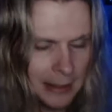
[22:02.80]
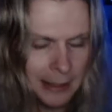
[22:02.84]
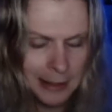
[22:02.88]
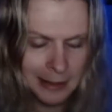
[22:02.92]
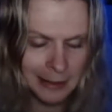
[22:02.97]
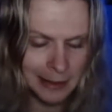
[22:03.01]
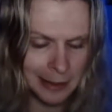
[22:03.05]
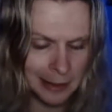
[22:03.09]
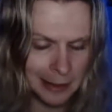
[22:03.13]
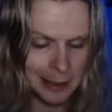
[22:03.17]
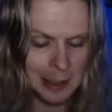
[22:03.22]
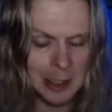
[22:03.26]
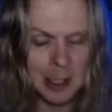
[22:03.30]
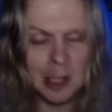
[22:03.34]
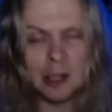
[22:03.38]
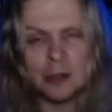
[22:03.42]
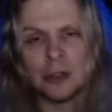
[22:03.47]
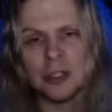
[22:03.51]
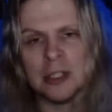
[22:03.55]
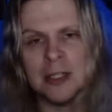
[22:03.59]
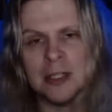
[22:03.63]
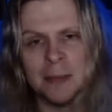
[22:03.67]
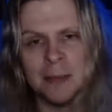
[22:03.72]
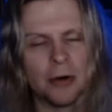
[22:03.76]
to
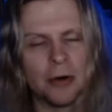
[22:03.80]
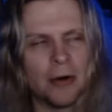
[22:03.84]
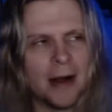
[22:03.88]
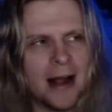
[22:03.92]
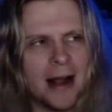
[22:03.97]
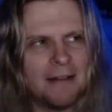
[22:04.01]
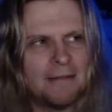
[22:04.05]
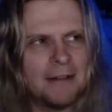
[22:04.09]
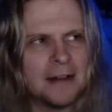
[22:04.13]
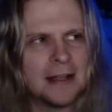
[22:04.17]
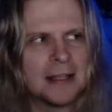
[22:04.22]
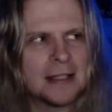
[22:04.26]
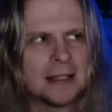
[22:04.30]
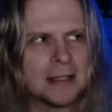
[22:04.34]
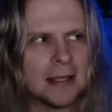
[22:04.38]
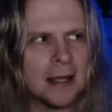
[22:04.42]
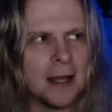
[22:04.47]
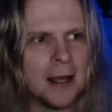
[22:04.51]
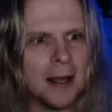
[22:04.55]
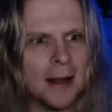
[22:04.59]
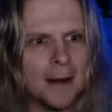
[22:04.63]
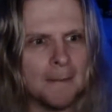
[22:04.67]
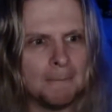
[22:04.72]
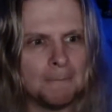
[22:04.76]
those demographics.
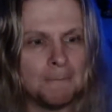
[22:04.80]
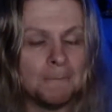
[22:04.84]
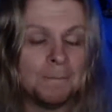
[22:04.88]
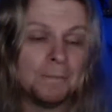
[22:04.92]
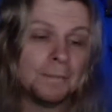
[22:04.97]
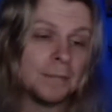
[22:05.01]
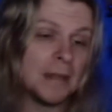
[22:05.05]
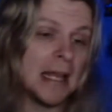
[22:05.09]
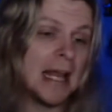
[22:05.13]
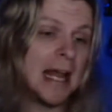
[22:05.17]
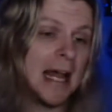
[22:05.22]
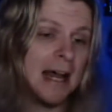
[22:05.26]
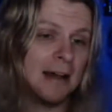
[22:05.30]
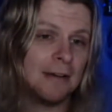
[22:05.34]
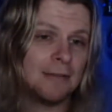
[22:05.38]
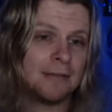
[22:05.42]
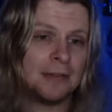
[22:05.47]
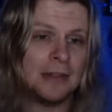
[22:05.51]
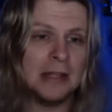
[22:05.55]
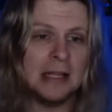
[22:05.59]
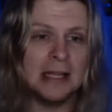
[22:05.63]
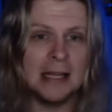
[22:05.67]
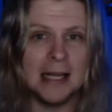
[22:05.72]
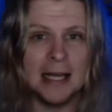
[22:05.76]
They
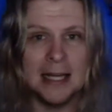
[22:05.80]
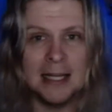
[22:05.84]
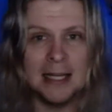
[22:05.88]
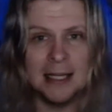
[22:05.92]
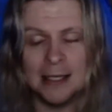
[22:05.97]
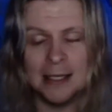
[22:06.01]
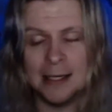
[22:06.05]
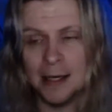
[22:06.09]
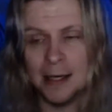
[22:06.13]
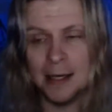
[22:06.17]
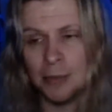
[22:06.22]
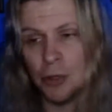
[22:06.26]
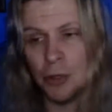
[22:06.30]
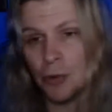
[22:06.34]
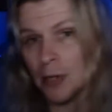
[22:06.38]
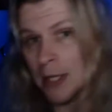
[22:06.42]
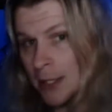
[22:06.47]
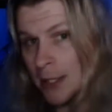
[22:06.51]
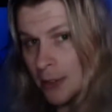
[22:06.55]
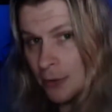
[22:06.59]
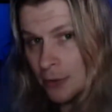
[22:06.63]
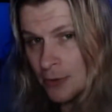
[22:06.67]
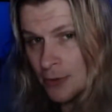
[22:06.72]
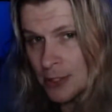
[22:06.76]
have the AEW
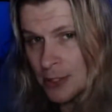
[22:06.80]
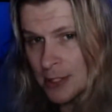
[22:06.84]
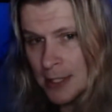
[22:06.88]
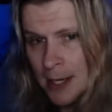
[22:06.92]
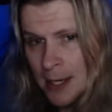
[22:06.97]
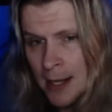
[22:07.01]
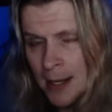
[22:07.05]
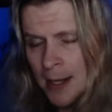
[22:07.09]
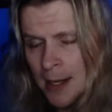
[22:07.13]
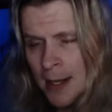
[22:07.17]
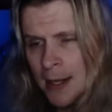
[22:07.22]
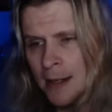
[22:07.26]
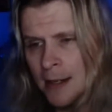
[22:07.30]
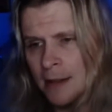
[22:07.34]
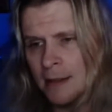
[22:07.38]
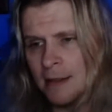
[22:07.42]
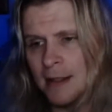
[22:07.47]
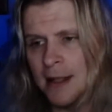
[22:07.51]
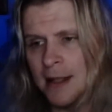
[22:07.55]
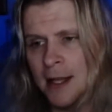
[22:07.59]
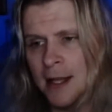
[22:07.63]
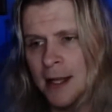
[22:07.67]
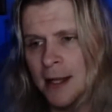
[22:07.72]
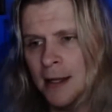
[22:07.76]
Heels
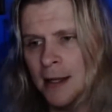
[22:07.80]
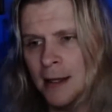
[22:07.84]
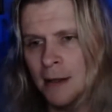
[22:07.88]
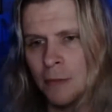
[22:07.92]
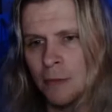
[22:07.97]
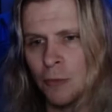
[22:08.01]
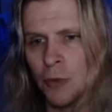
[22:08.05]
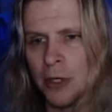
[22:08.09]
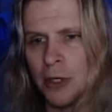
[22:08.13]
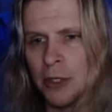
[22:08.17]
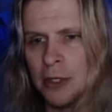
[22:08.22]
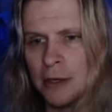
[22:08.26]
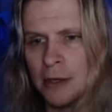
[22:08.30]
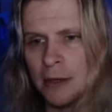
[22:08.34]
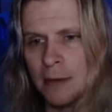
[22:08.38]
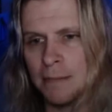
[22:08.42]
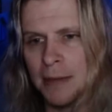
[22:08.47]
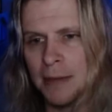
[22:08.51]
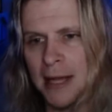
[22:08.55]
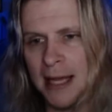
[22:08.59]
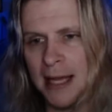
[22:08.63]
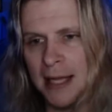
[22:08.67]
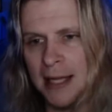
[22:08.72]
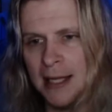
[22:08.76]
thing where you
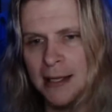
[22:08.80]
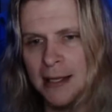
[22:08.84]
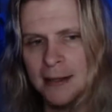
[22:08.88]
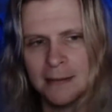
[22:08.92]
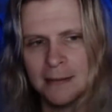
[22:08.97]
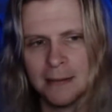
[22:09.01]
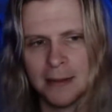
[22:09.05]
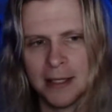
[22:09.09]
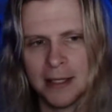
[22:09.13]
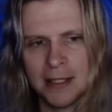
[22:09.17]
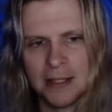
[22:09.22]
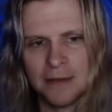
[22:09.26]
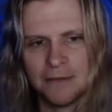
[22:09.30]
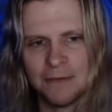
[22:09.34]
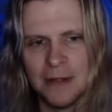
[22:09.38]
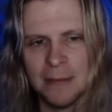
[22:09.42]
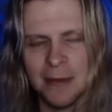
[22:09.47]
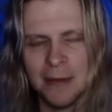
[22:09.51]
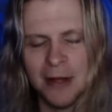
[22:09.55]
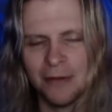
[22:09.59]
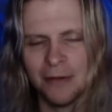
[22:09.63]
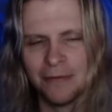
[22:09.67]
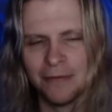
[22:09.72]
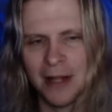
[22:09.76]
can pay as a
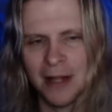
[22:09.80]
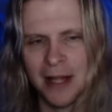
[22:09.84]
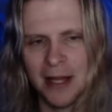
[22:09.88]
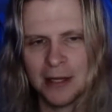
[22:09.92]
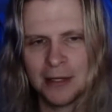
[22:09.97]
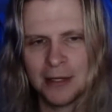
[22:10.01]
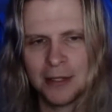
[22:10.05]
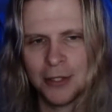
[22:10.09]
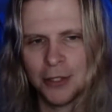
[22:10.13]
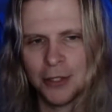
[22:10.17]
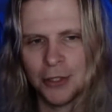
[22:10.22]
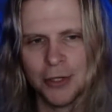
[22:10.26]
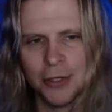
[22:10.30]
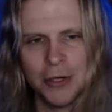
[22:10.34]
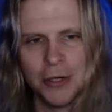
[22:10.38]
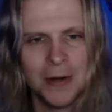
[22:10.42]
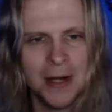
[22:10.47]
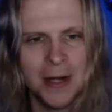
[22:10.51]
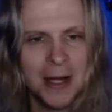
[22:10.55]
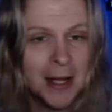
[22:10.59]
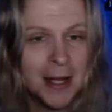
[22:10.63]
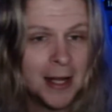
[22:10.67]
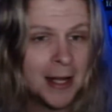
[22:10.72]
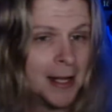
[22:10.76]
female fan
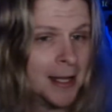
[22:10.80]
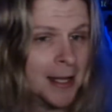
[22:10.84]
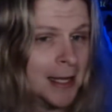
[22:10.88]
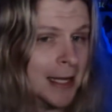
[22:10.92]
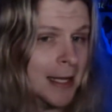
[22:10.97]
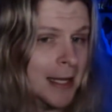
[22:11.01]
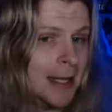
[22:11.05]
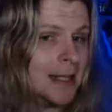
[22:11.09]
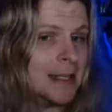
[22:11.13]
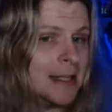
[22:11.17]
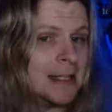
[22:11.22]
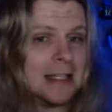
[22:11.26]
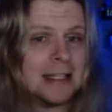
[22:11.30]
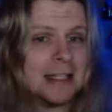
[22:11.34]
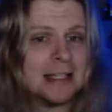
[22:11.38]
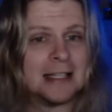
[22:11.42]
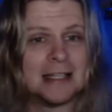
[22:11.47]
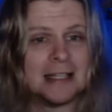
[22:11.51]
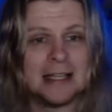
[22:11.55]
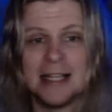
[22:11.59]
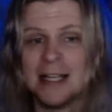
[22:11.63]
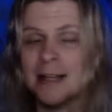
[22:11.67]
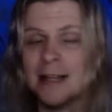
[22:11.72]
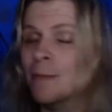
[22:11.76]
to
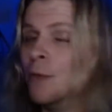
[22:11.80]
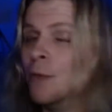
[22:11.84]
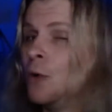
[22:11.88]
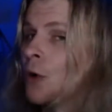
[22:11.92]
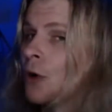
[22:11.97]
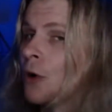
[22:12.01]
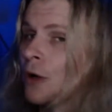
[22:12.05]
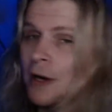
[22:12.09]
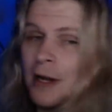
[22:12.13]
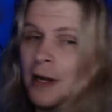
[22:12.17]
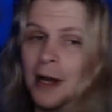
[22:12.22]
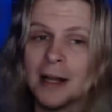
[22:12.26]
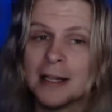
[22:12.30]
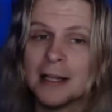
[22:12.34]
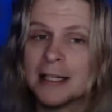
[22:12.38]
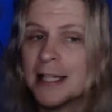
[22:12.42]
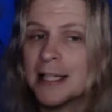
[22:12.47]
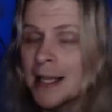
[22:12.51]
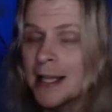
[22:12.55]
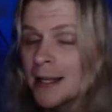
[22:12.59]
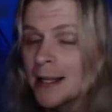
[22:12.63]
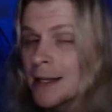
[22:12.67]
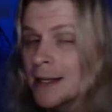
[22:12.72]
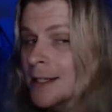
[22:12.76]
see more
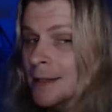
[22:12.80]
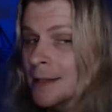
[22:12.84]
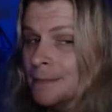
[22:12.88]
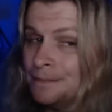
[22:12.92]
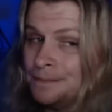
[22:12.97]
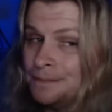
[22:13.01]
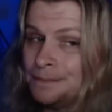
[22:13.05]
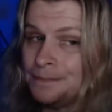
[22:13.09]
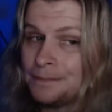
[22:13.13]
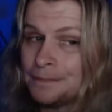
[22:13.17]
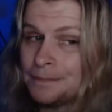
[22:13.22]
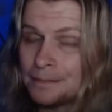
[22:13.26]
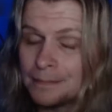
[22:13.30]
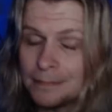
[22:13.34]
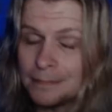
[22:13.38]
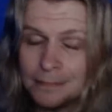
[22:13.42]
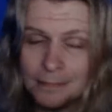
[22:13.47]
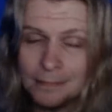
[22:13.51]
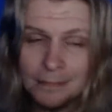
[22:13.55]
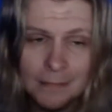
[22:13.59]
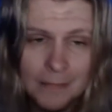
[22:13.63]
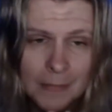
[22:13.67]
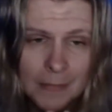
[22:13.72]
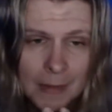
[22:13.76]
content.
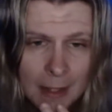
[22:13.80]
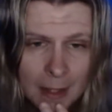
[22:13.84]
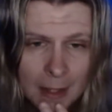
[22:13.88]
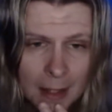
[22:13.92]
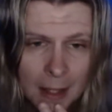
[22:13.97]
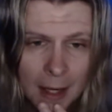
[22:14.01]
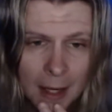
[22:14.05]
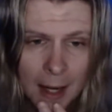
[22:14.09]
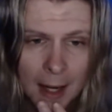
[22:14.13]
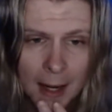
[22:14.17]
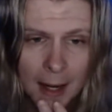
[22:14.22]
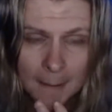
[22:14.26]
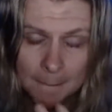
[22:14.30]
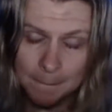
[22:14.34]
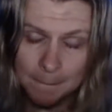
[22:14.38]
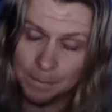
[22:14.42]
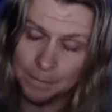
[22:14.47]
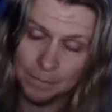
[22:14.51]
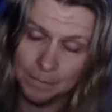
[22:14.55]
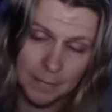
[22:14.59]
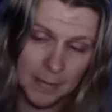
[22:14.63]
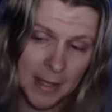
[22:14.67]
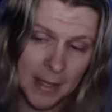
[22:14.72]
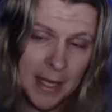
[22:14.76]

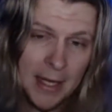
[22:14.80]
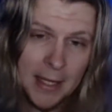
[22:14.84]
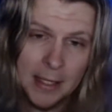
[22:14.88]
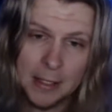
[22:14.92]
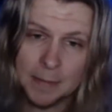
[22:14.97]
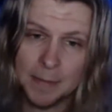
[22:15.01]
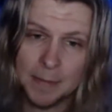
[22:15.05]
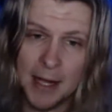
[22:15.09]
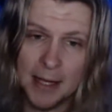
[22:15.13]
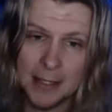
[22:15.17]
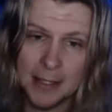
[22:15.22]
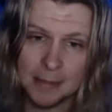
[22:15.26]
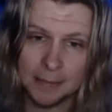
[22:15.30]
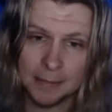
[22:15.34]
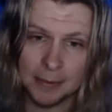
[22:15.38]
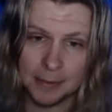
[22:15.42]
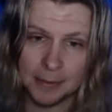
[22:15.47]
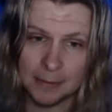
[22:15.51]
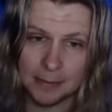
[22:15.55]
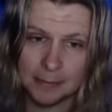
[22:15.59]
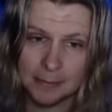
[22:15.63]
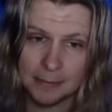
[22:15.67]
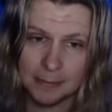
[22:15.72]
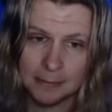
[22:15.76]
Hey, it's
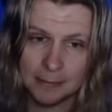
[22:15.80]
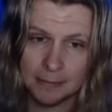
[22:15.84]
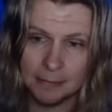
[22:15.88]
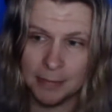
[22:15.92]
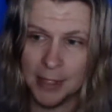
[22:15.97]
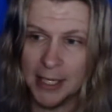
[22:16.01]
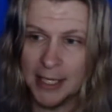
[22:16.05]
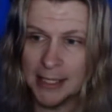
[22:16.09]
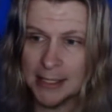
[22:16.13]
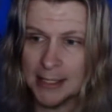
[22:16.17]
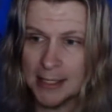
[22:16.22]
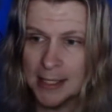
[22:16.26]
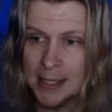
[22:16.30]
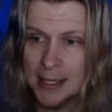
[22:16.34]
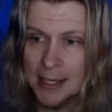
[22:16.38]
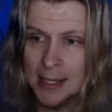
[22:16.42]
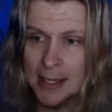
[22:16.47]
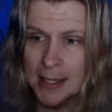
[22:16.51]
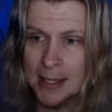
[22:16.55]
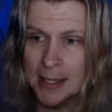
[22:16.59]
possible, but